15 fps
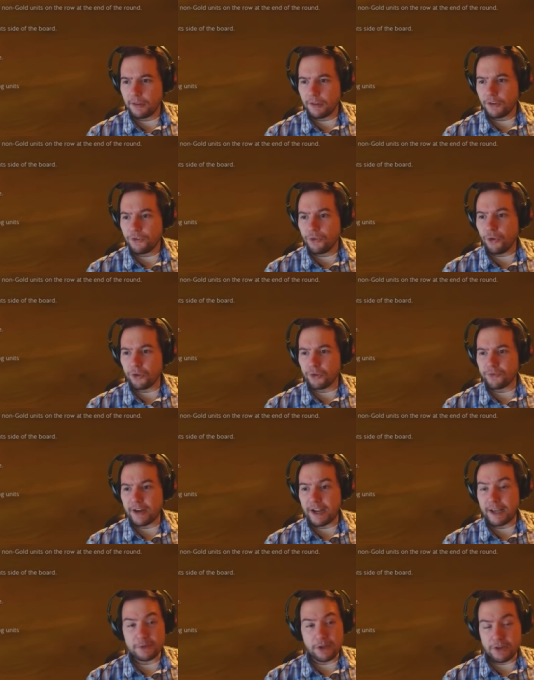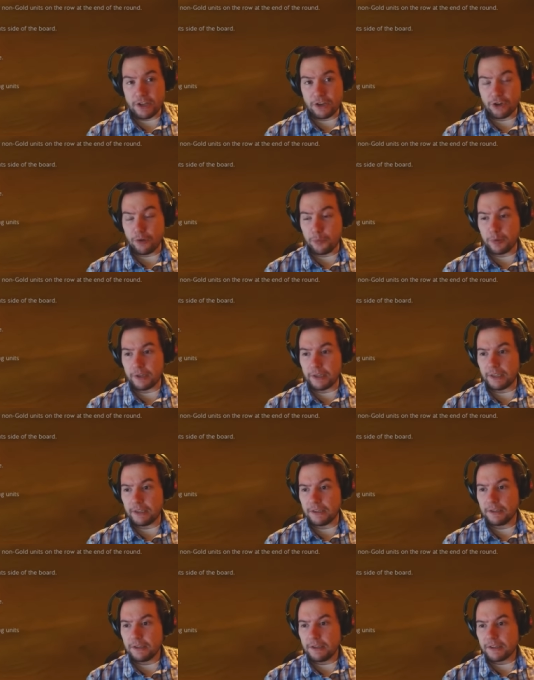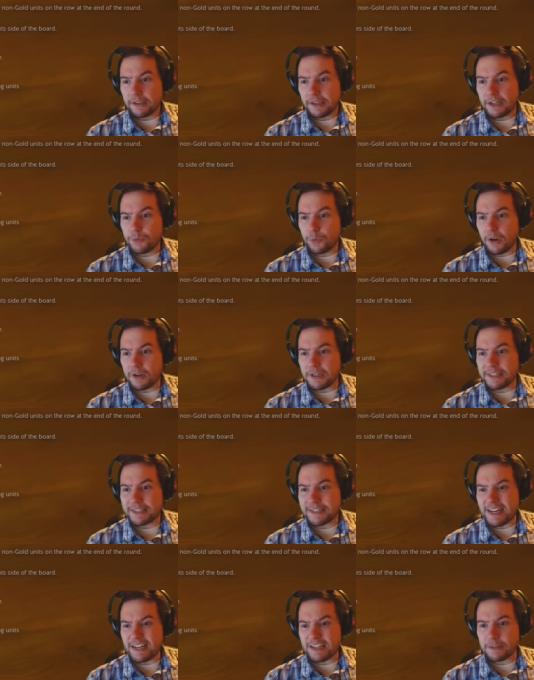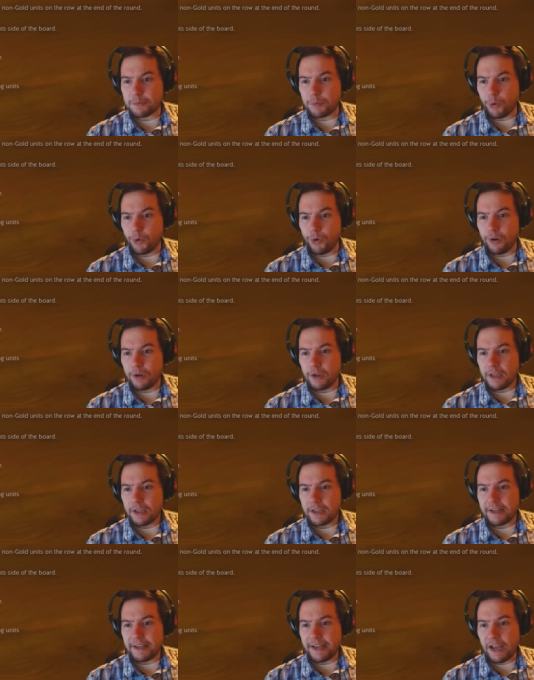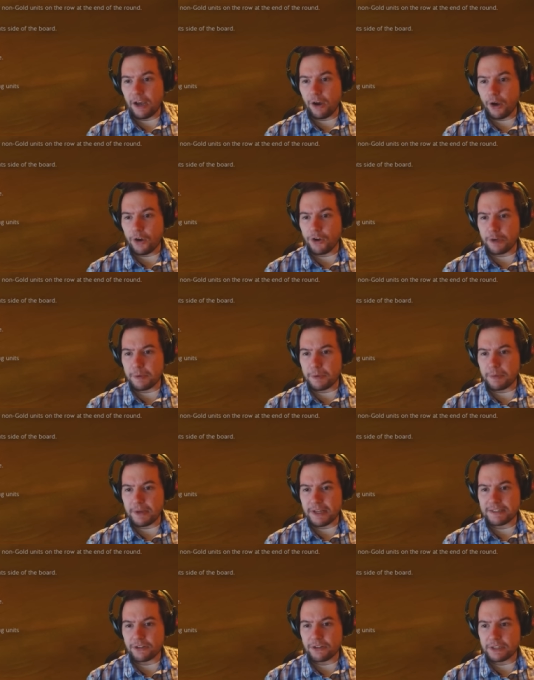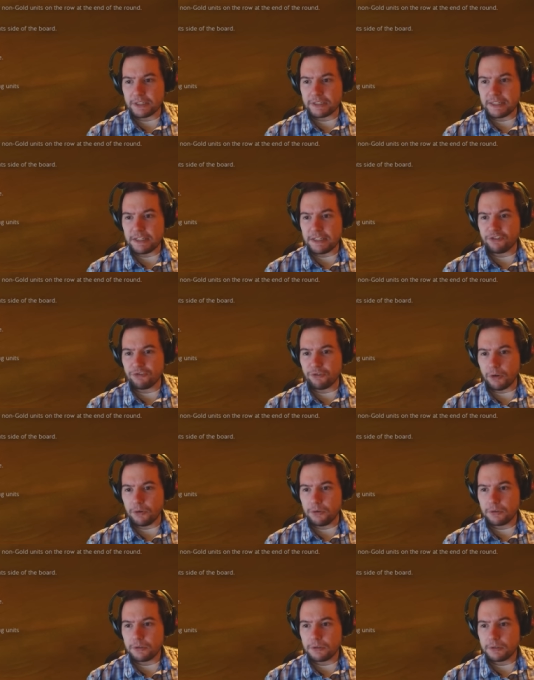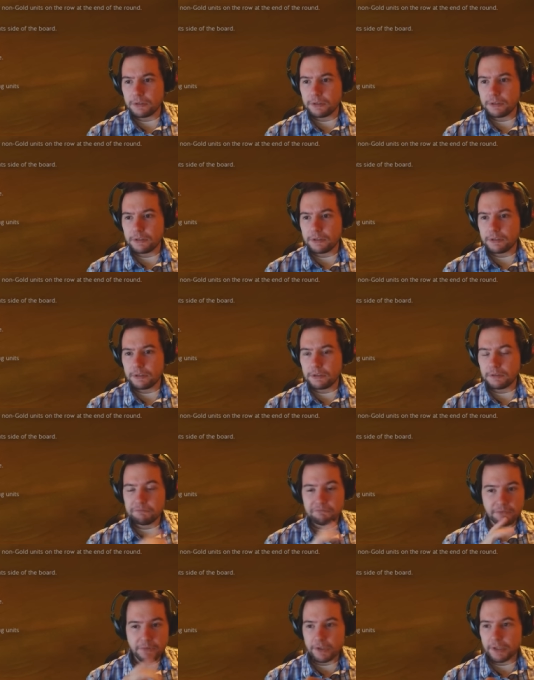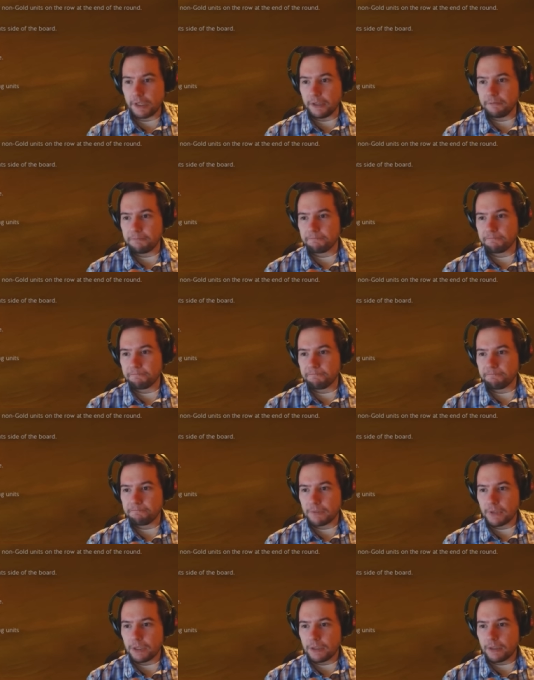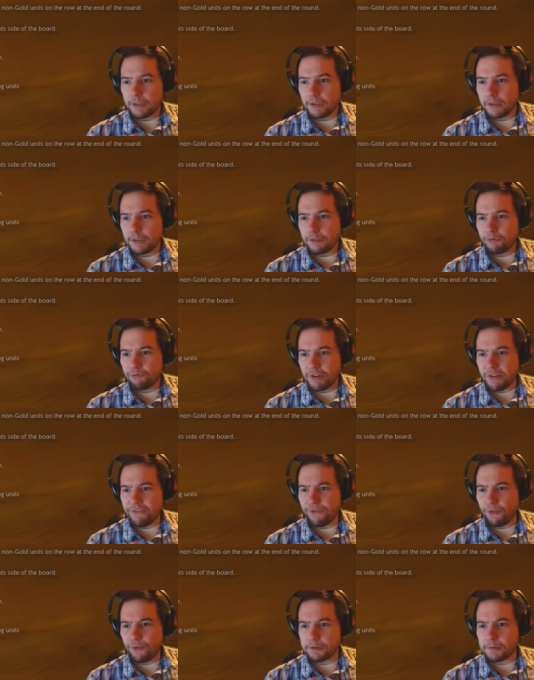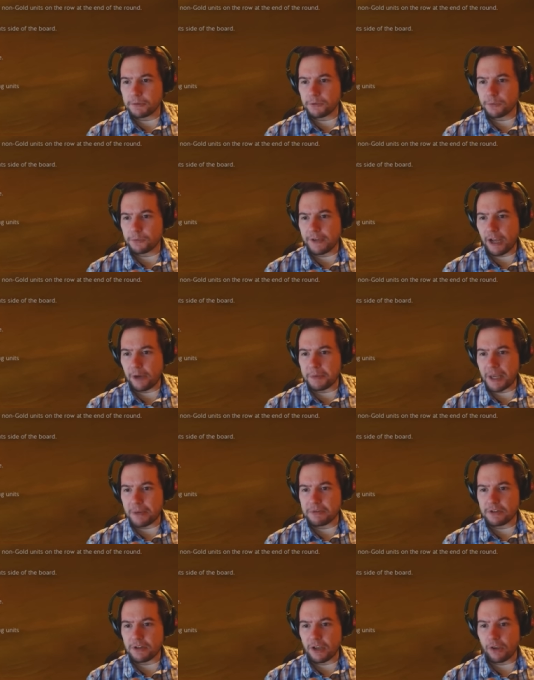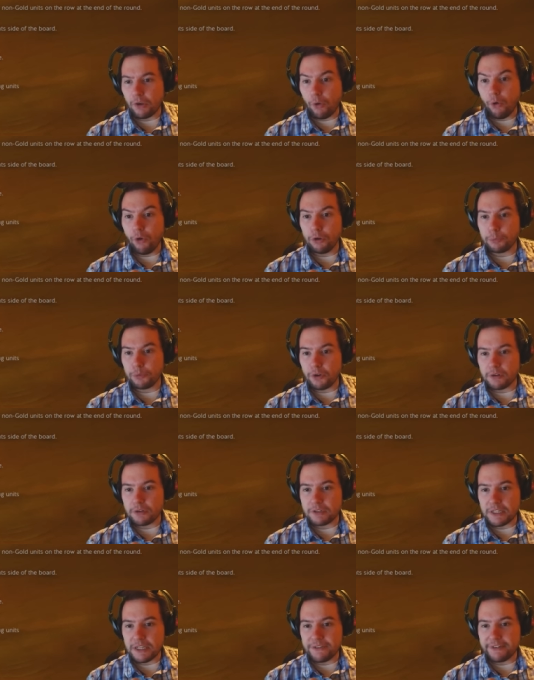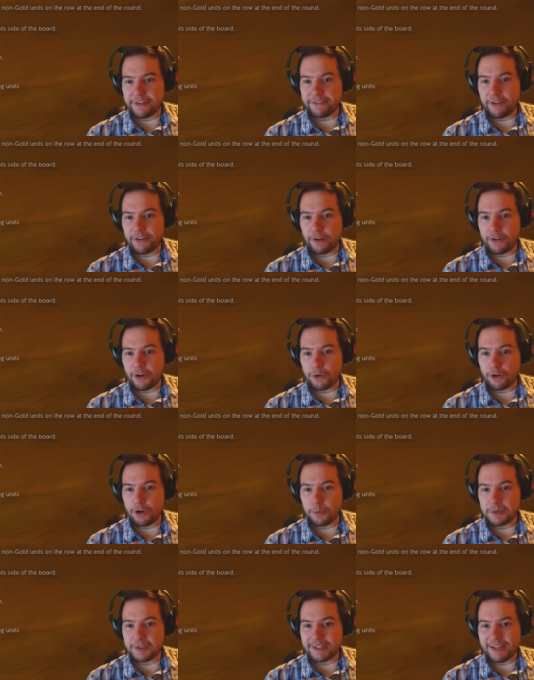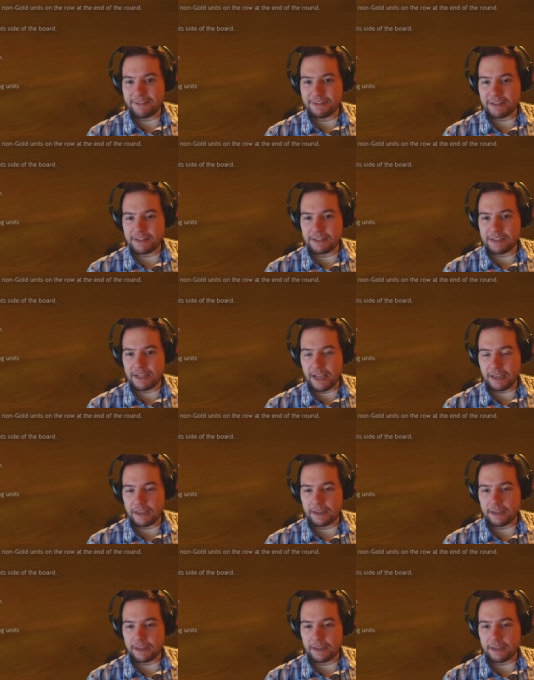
Northern rounds, only a couple here. Okay, Dwani's Siege support can now only be placed on the Siege row. Okay. Reinforcements will now be able to target all bronze, even if there are no copies left in the deck.